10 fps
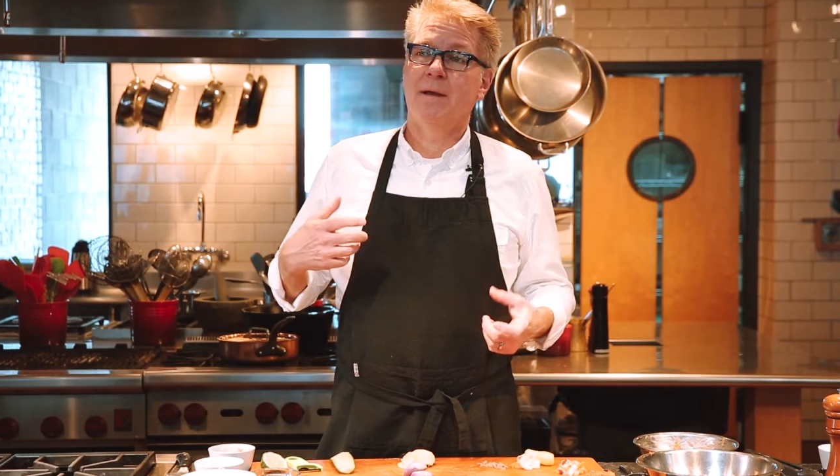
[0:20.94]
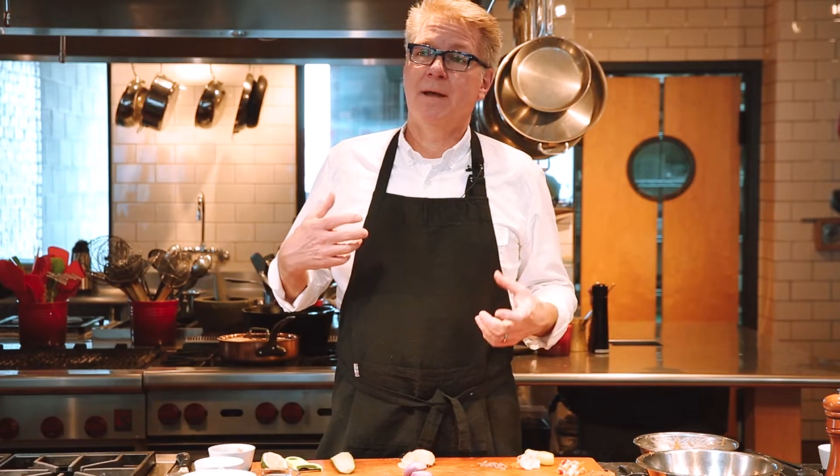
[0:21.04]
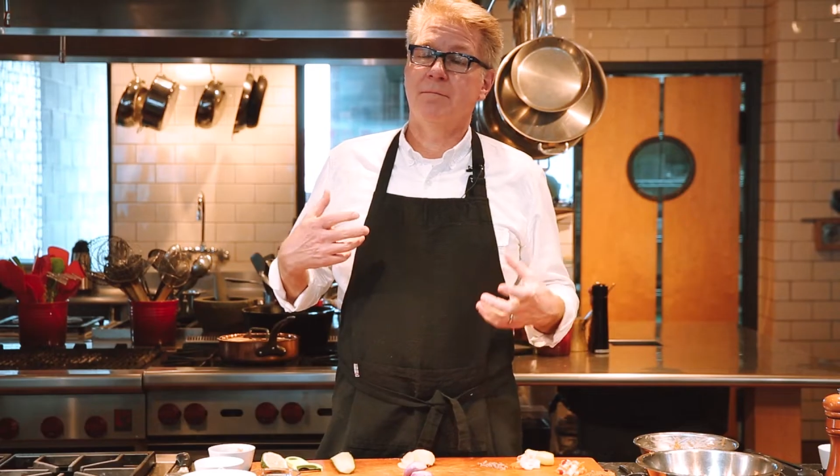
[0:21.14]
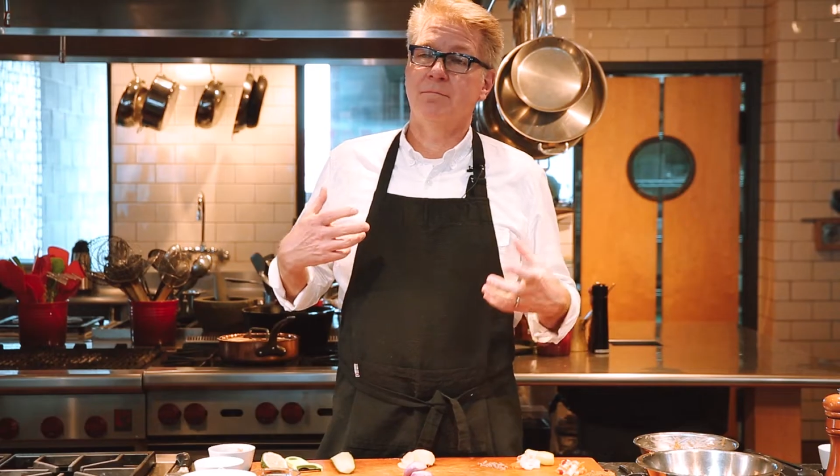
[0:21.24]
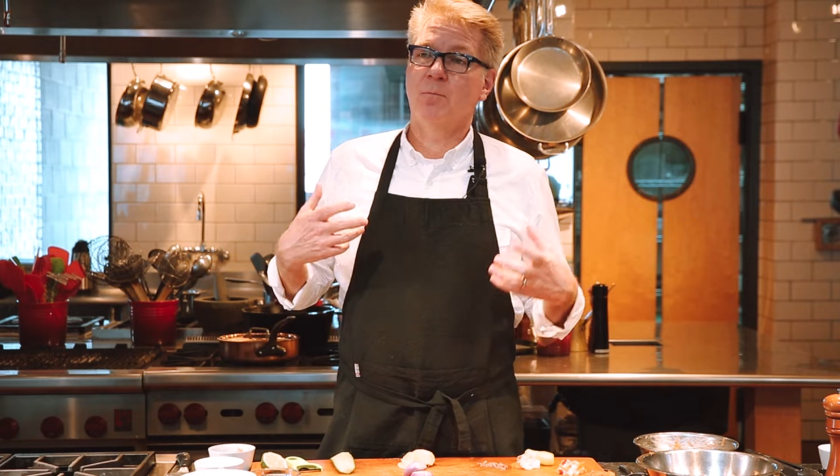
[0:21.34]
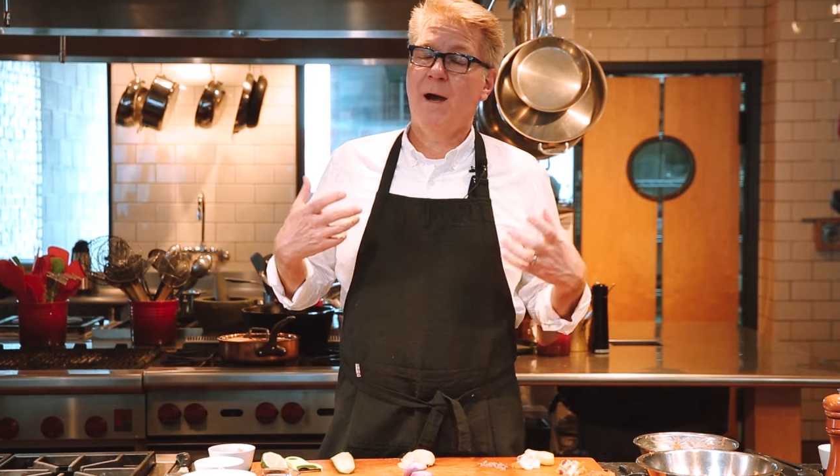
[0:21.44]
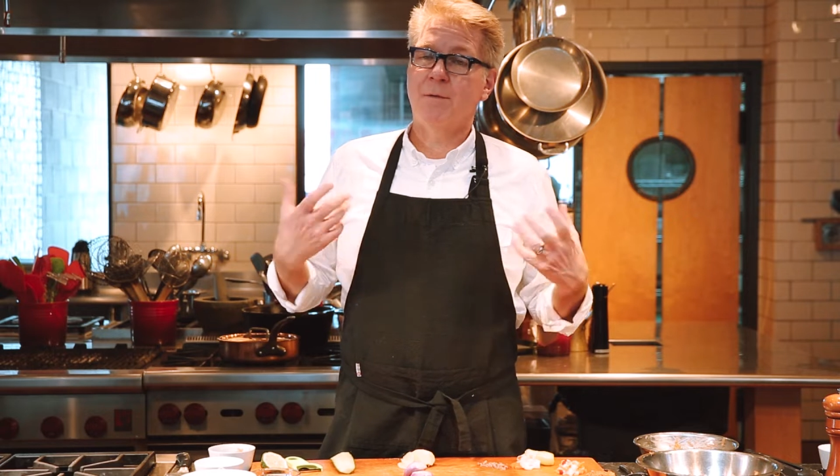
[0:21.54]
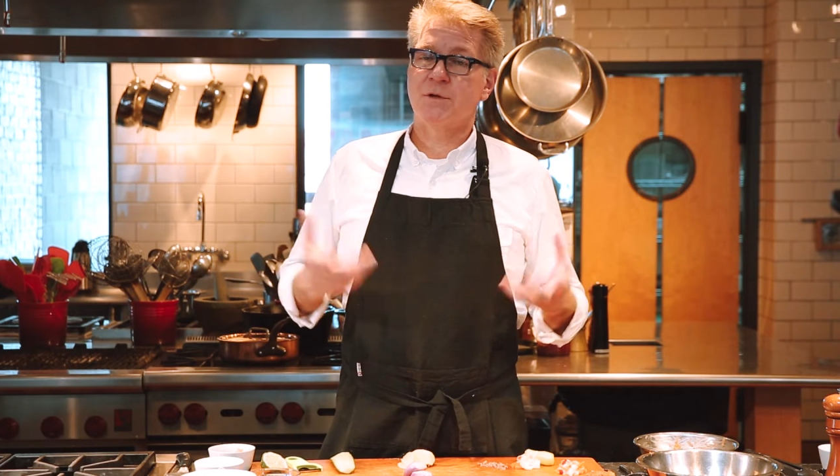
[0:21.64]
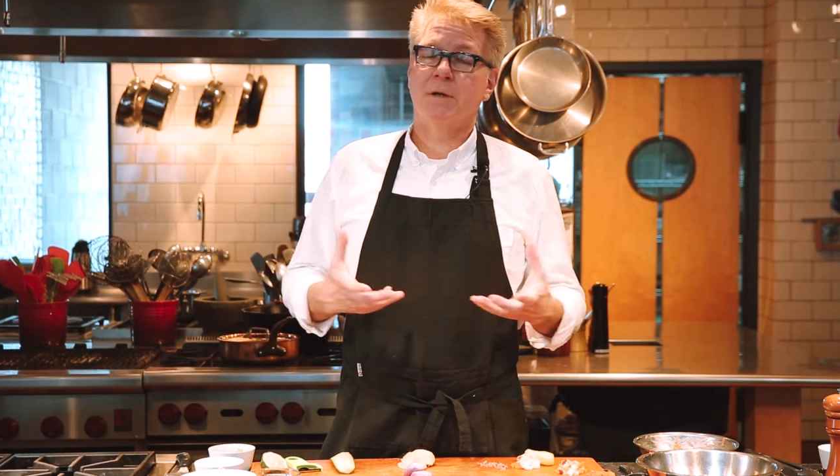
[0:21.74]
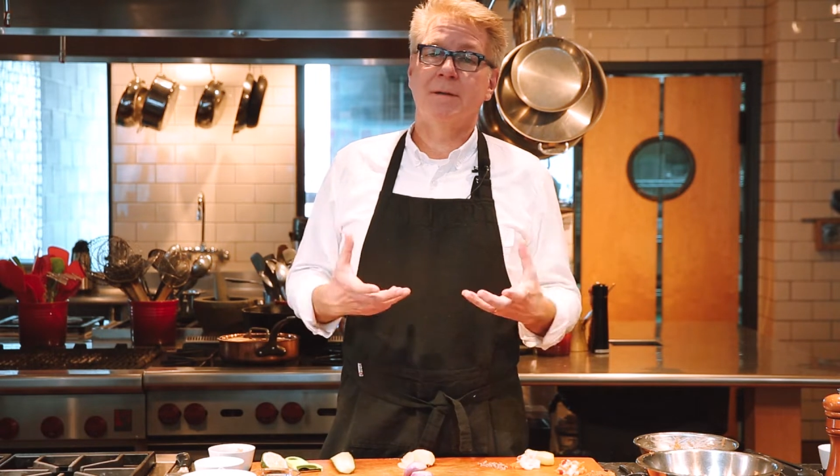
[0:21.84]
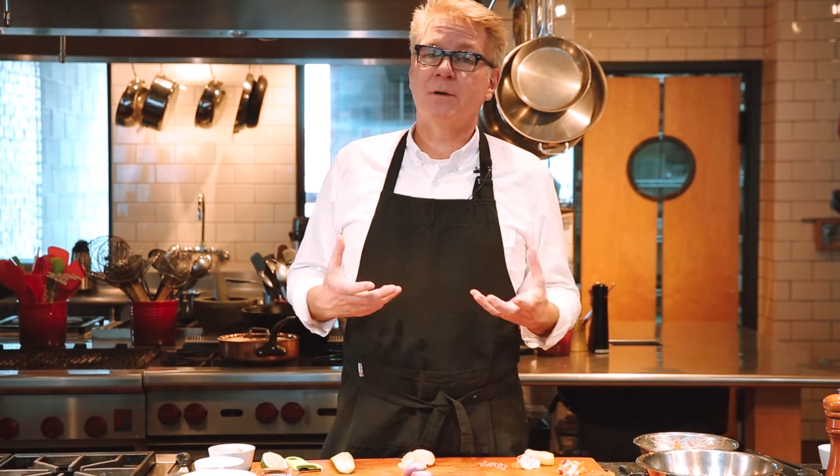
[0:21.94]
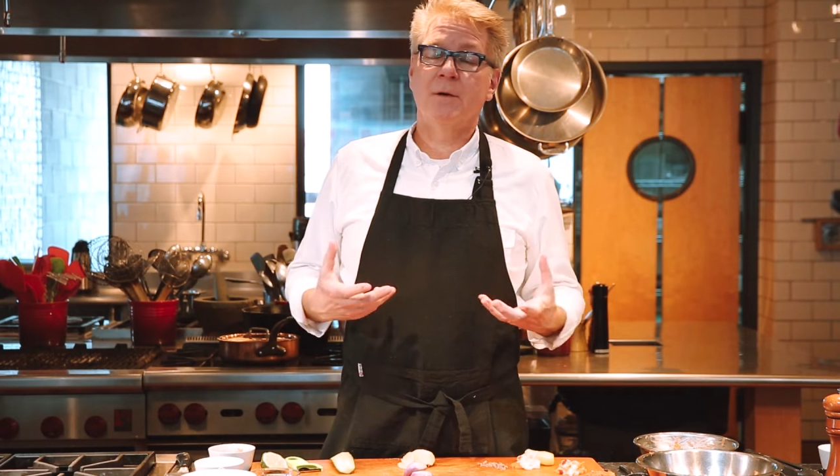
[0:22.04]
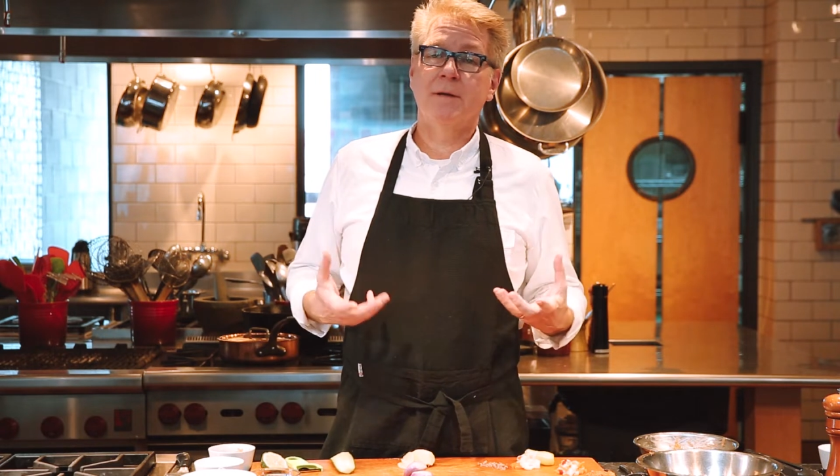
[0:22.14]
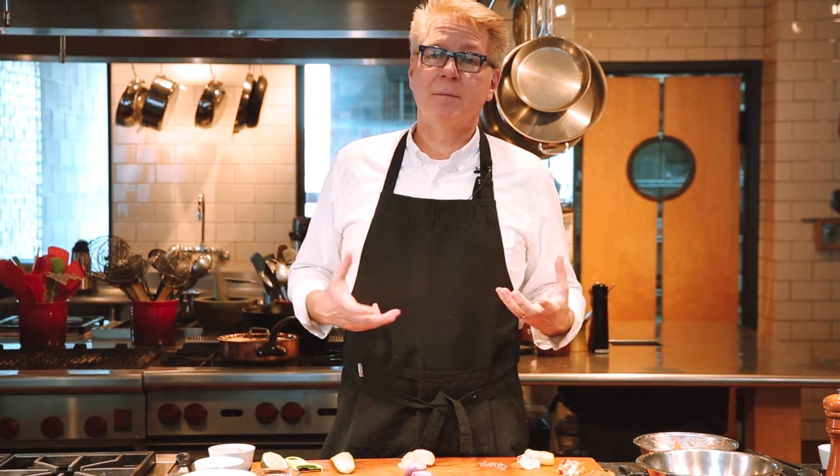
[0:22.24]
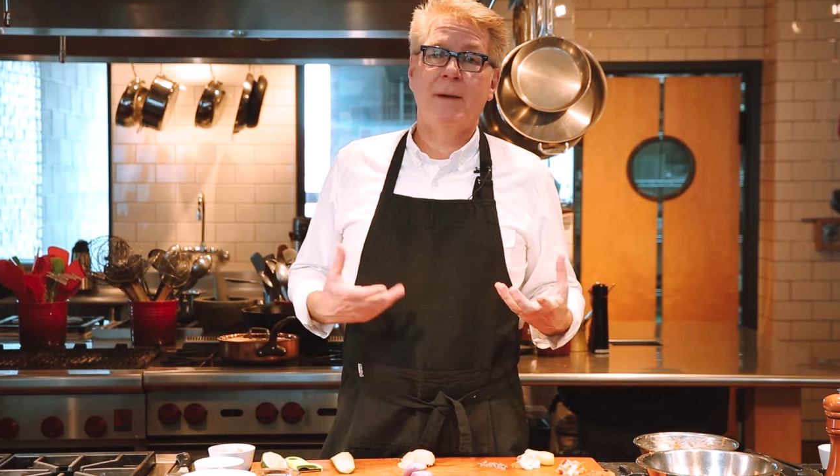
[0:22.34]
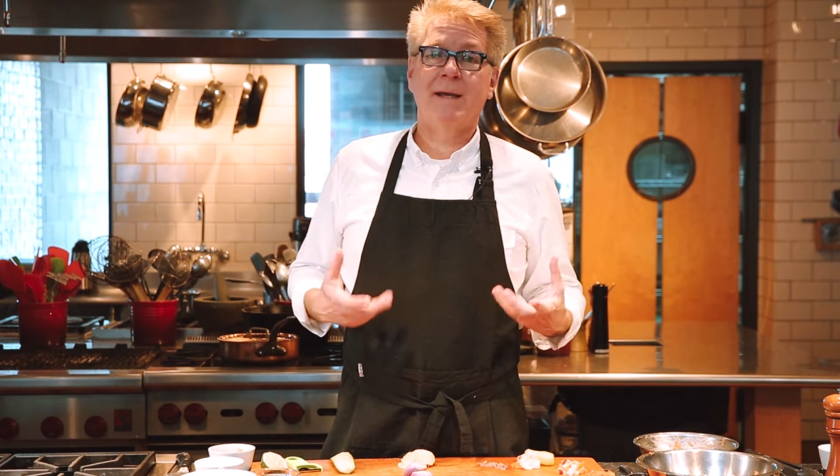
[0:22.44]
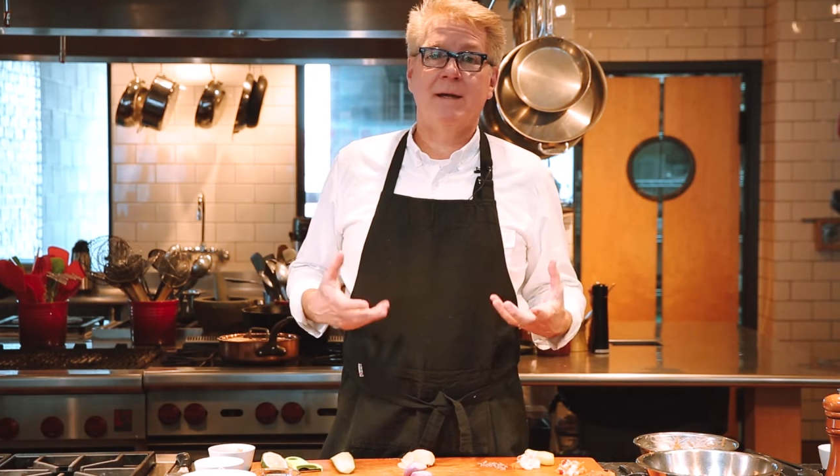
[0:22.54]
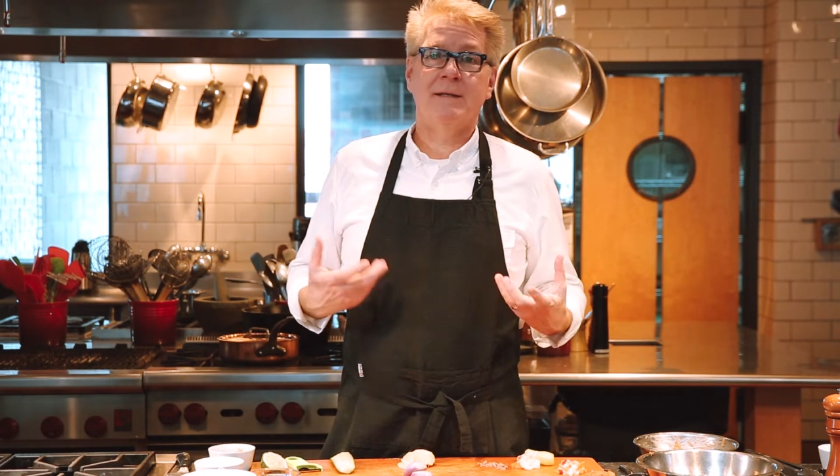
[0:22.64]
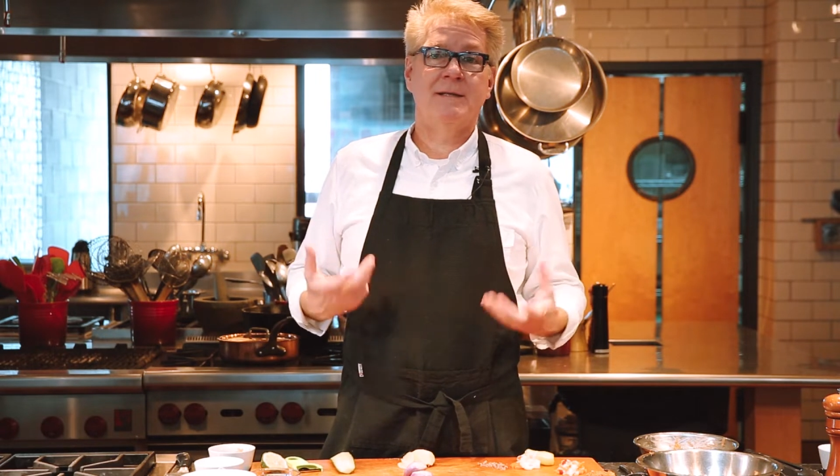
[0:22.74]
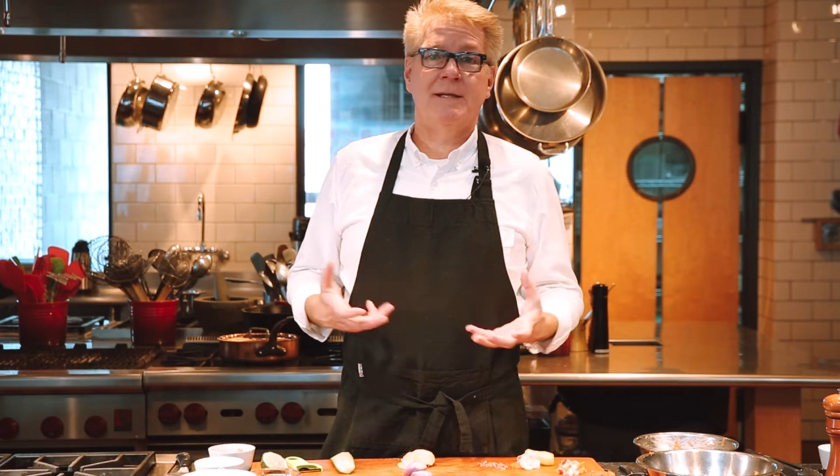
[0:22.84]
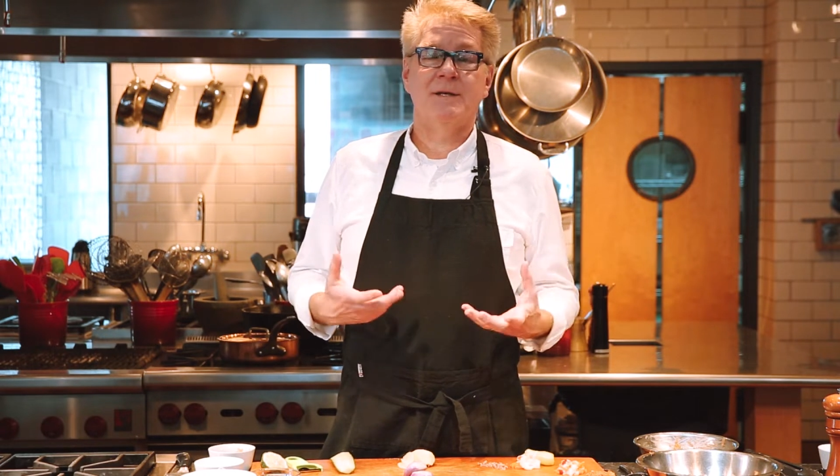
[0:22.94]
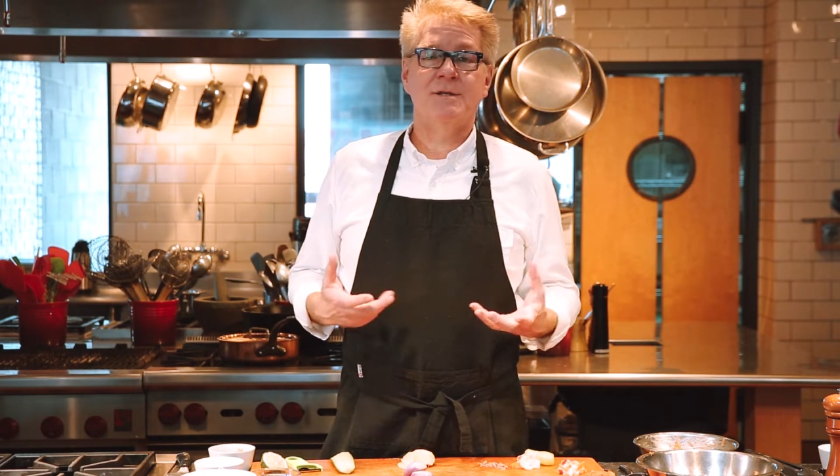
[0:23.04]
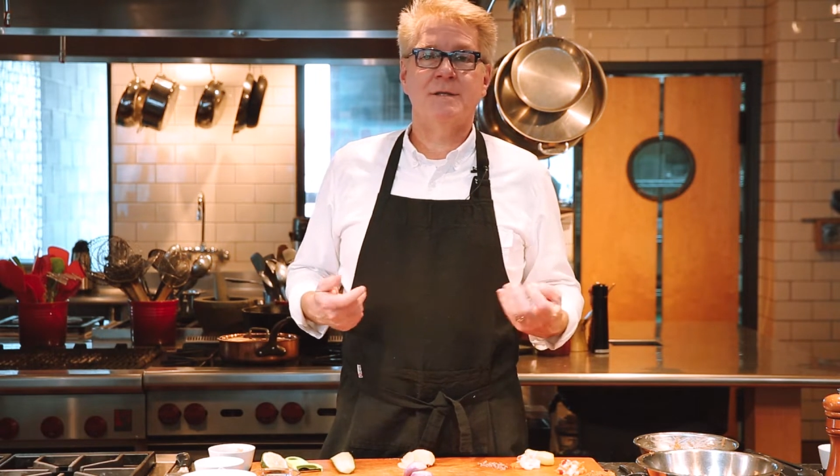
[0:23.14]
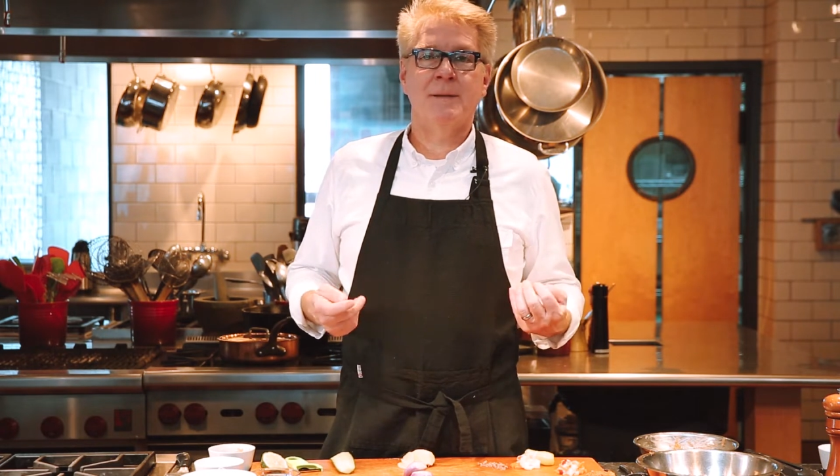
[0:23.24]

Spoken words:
and I was going to make a dish,